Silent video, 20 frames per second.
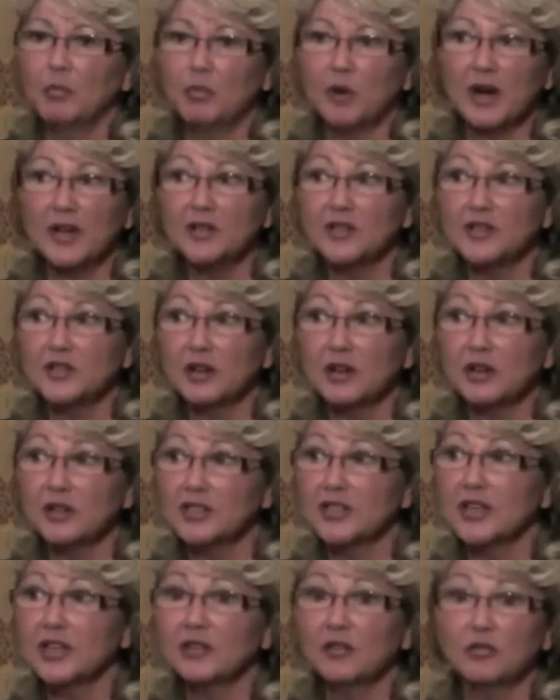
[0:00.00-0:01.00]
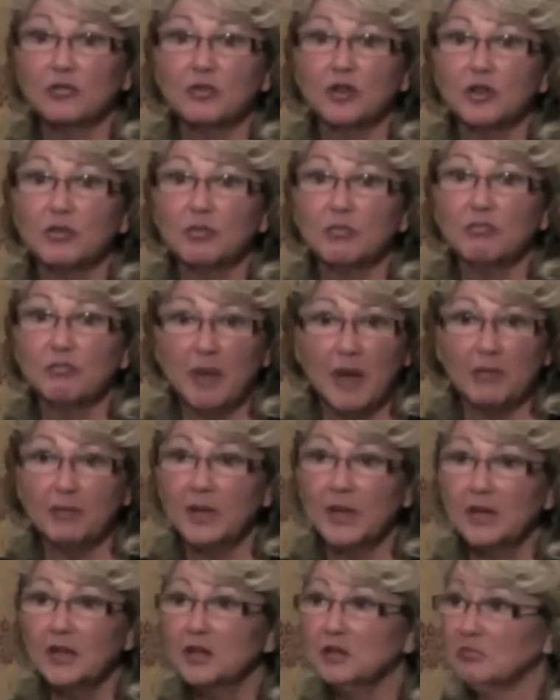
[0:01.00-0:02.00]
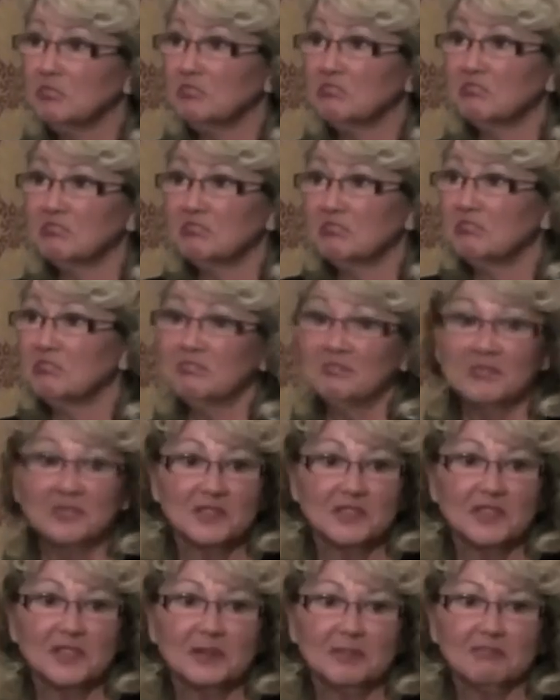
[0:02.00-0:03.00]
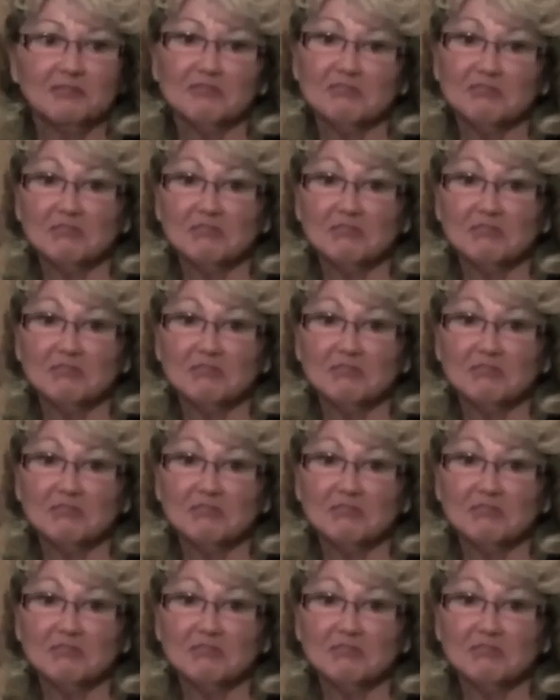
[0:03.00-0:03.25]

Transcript: BrightStar sounded real peppy, and it's like,